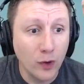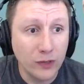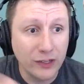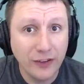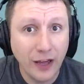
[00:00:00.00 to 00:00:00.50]

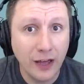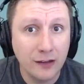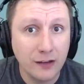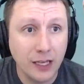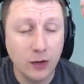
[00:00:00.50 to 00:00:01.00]
when we
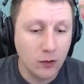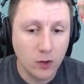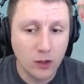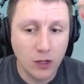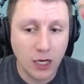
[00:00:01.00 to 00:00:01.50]
send, it
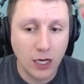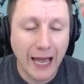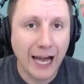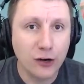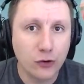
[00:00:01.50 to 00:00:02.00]
will
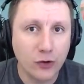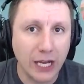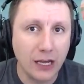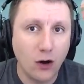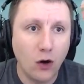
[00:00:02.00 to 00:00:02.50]

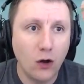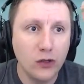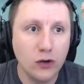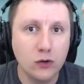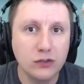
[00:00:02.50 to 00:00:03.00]
aggregate
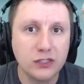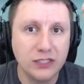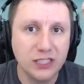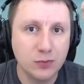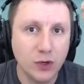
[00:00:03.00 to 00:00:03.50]
all those
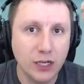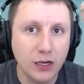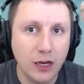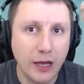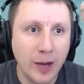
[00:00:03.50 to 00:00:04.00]

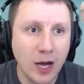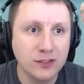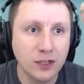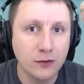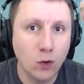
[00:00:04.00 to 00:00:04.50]
disparate
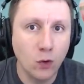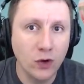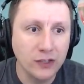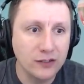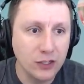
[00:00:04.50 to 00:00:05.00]
amounts of
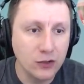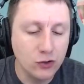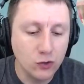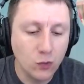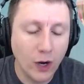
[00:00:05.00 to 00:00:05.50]
coins
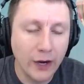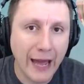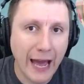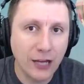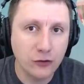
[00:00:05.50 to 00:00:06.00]
into
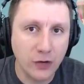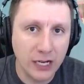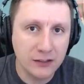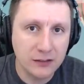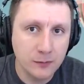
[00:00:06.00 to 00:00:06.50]
one
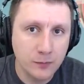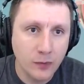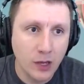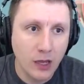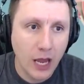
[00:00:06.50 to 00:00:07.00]
address,
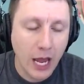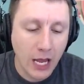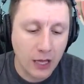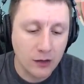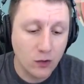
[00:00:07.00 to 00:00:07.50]

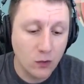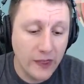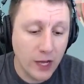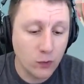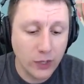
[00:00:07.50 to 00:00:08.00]
and
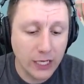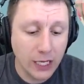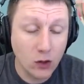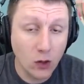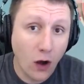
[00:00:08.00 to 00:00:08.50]
then we
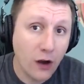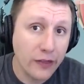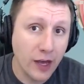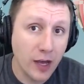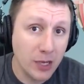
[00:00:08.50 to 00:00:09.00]
can
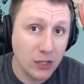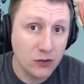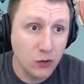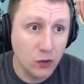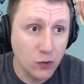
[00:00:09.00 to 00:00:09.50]
lock them
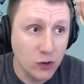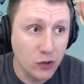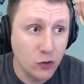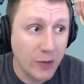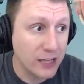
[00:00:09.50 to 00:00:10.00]
into
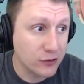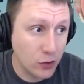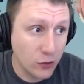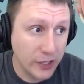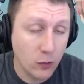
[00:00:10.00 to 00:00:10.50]
the new
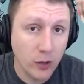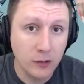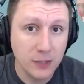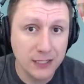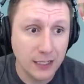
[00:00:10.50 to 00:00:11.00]
masternode that we're
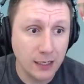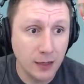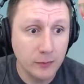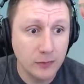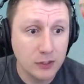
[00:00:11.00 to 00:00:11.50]
going to be setting
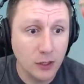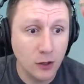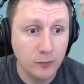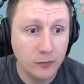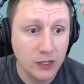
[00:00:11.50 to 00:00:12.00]
up.
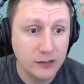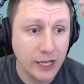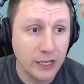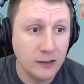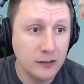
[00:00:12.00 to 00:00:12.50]
So
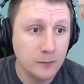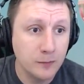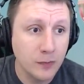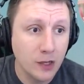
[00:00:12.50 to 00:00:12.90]
send.